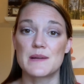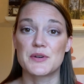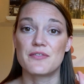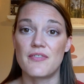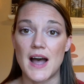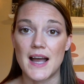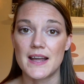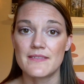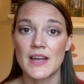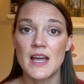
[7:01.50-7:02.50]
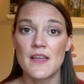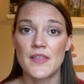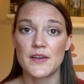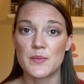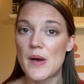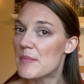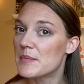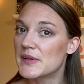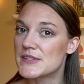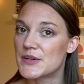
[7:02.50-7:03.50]
number 5 that you're
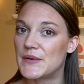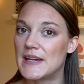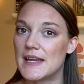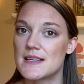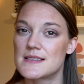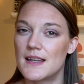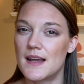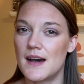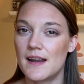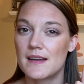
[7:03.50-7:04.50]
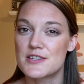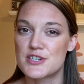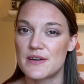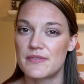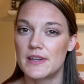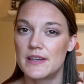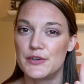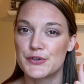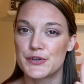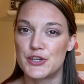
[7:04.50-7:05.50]
probably doing is not
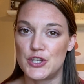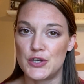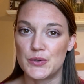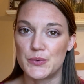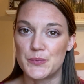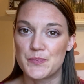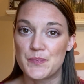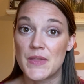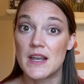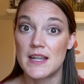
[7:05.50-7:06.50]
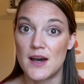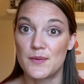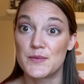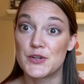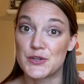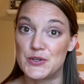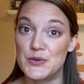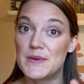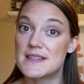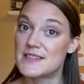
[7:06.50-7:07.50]
shuffling your queue. Now, your
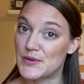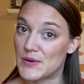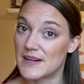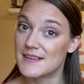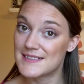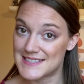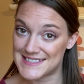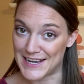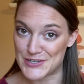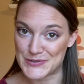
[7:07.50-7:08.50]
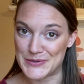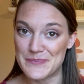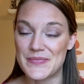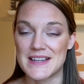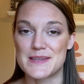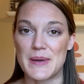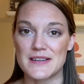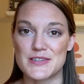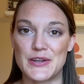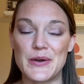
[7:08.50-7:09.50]
queue is your schedule that's
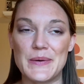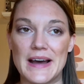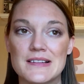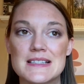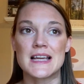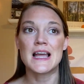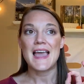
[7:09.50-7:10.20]
about to go out,